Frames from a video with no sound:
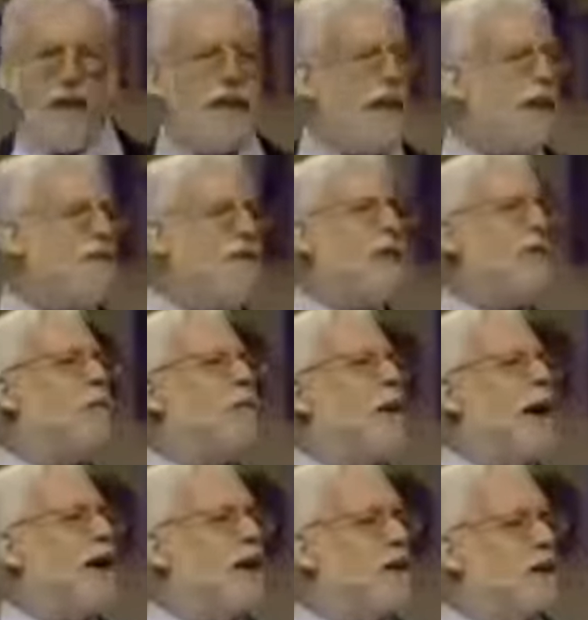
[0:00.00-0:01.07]
They've never
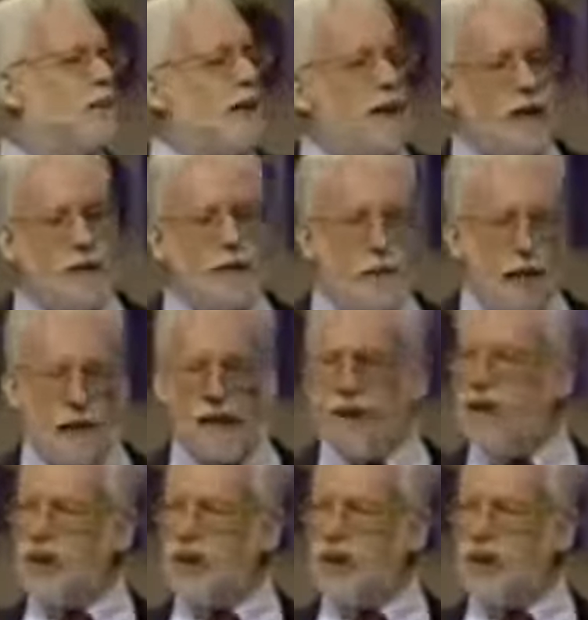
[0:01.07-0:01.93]
bothered to read the books,